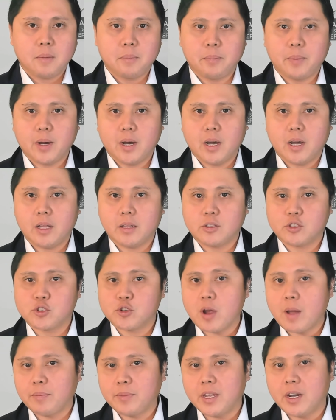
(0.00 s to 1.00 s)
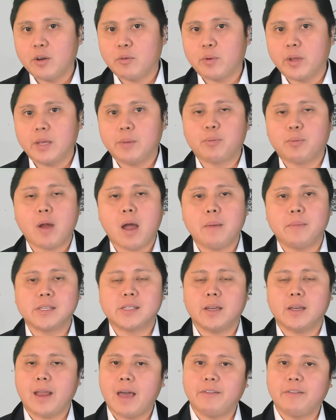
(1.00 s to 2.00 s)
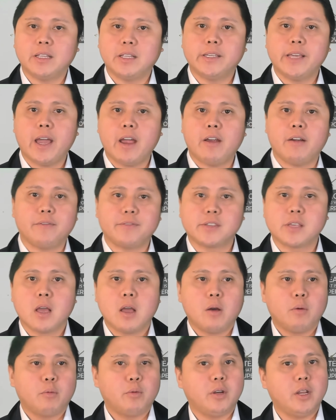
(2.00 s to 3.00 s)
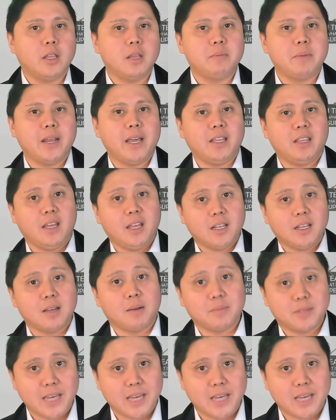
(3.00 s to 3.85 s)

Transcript: But Trump didn't really promise that having tariffs would eliminate income